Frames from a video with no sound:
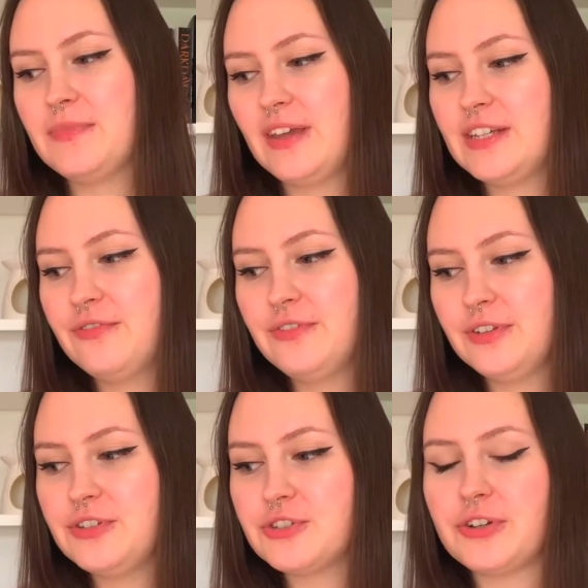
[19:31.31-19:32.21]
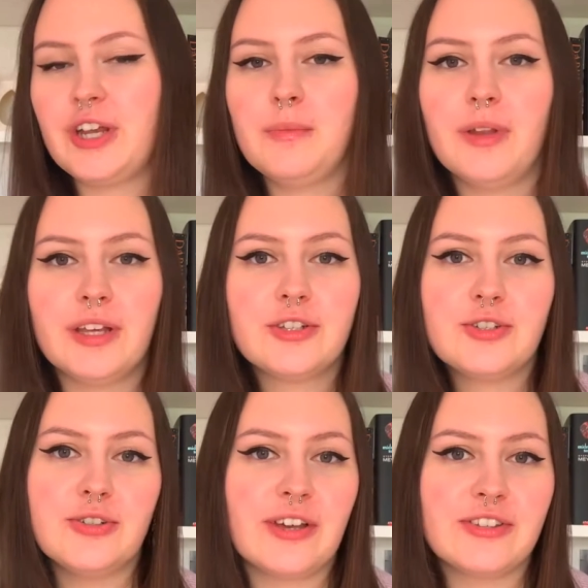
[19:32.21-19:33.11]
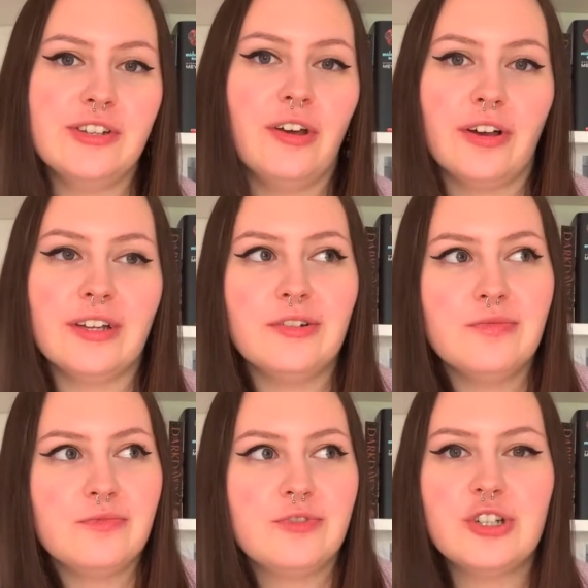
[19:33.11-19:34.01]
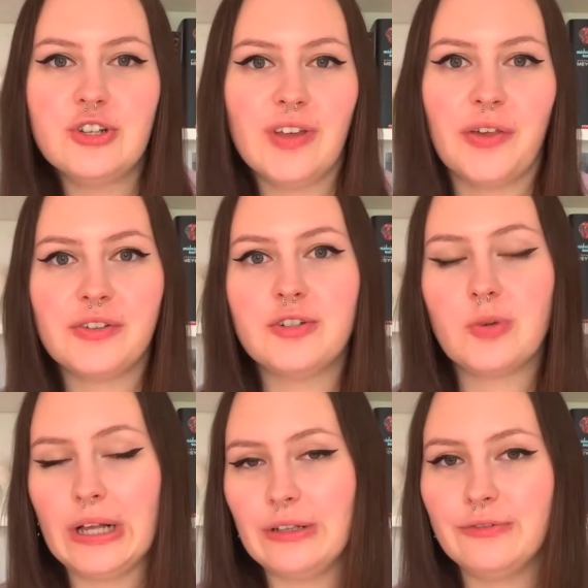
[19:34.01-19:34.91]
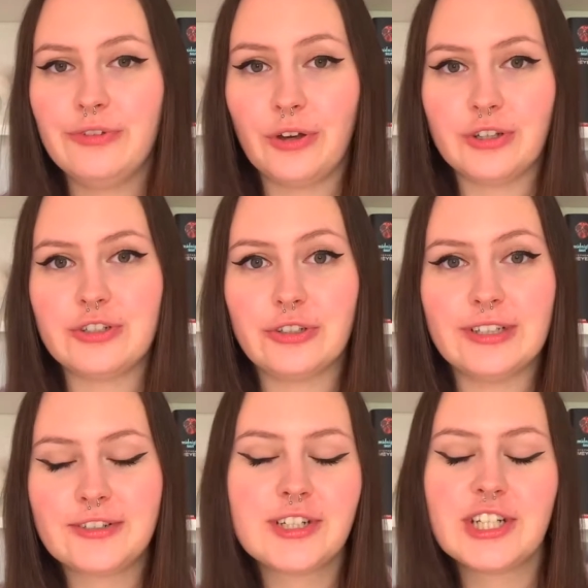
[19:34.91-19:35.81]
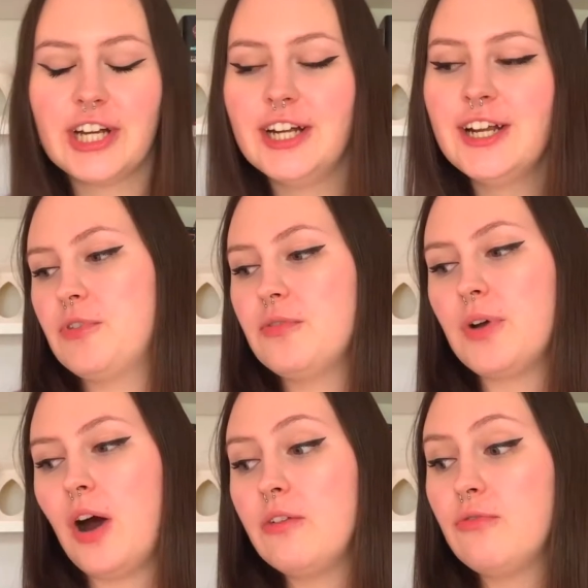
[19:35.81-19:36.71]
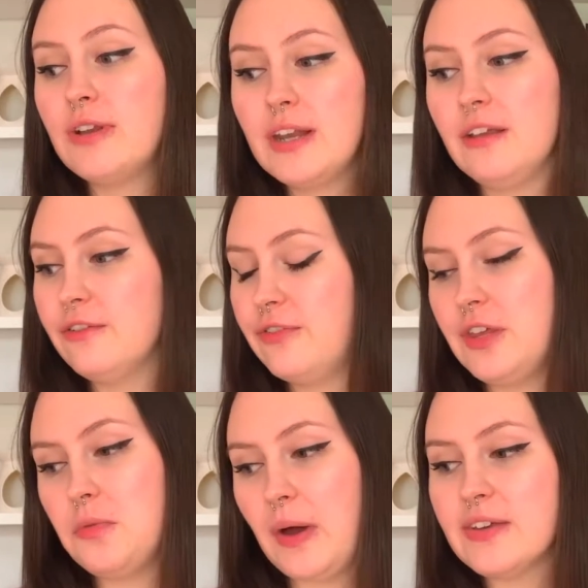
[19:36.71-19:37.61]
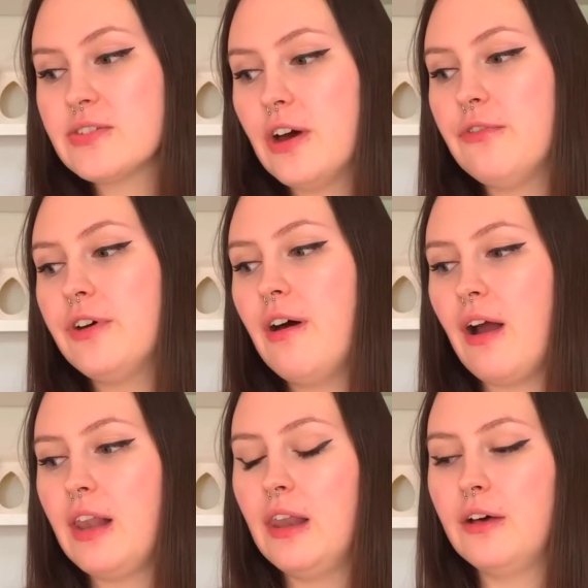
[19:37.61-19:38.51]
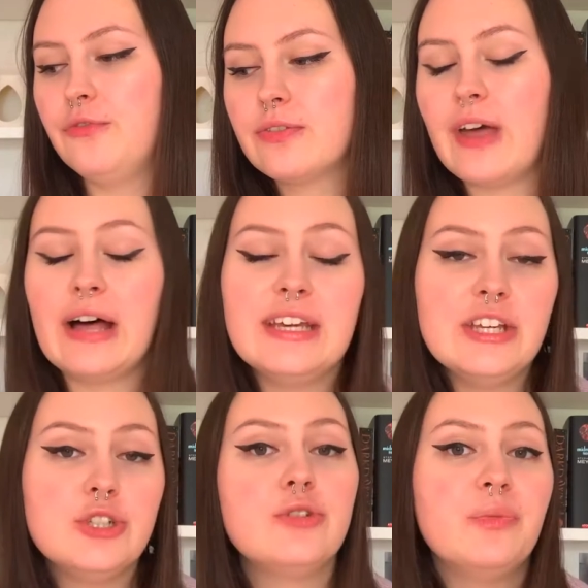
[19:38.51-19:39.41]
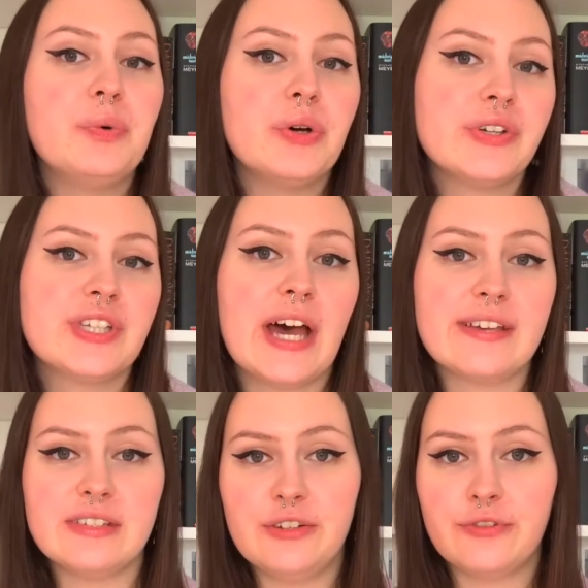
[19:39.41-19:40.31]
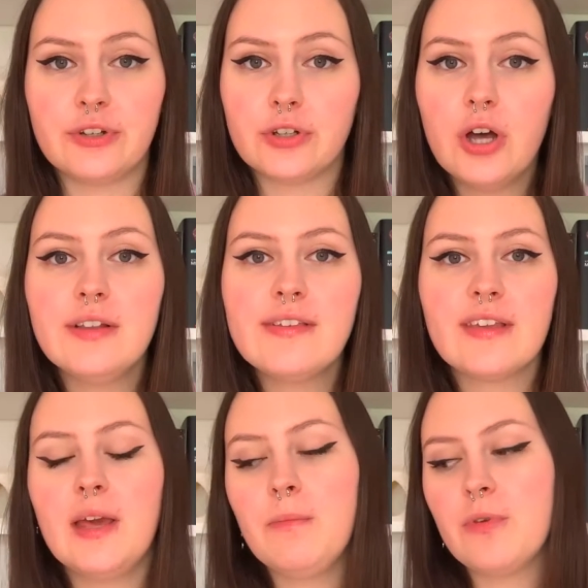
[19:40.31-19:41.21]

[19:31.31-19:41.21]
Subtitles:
They definitely scream like 2009 to 2012 young adult literature. So I really love the US cover. I love that each of the books has a different colour scheme.